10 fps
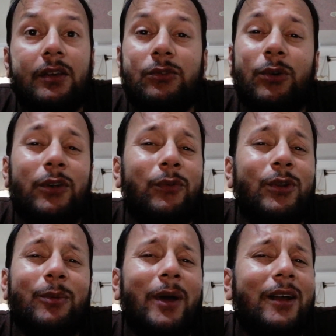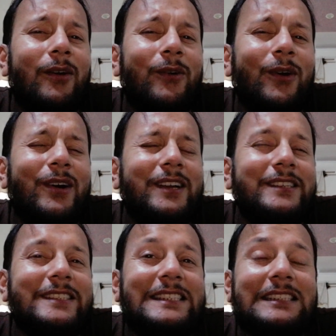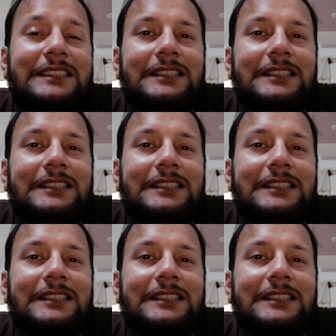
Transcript: Sorry for the background noise.